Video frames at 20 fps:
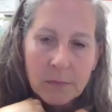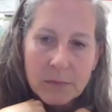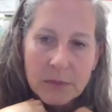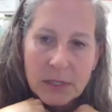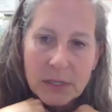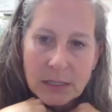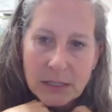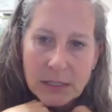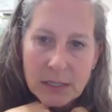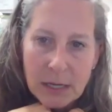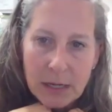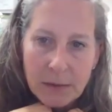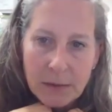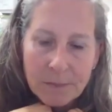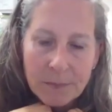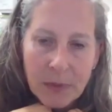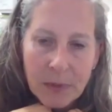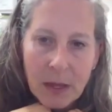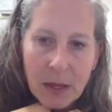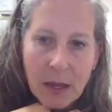CT.
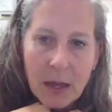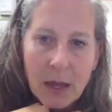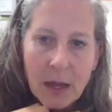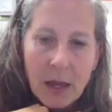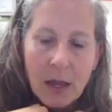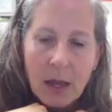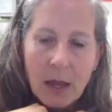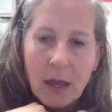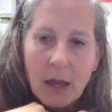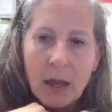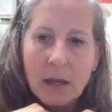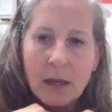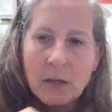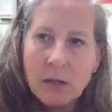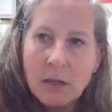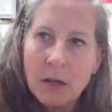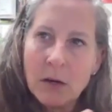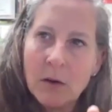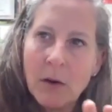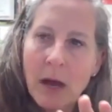And you
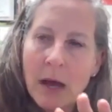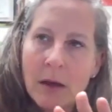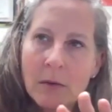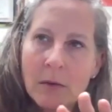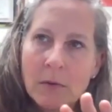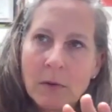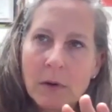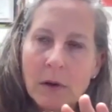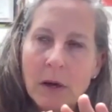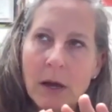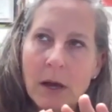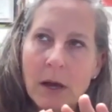know how